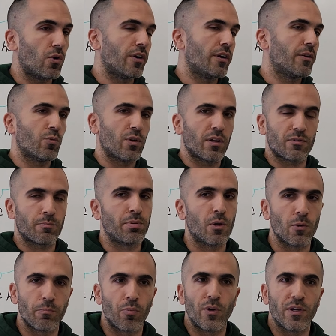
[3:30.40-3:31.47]
or in what it's
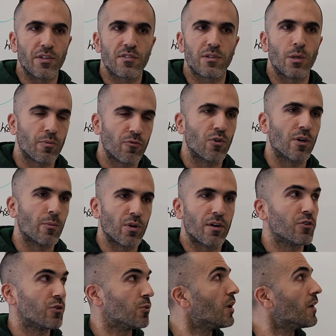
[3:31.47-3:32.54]
point slope form,
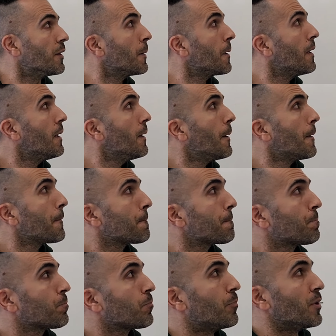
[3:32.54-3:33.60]
whatever you want.
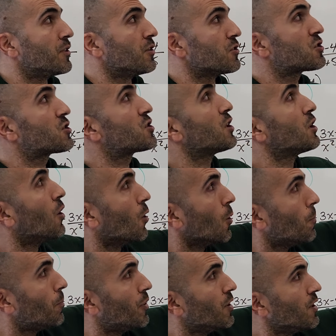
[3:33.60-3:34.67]
But the
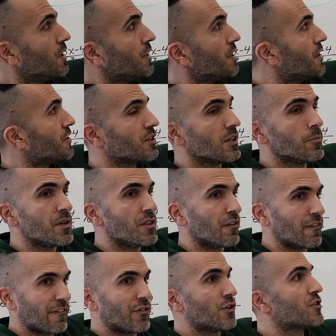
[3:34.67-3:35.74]
slope is going to be
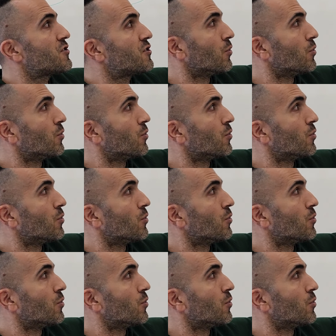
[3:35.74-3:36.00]
the first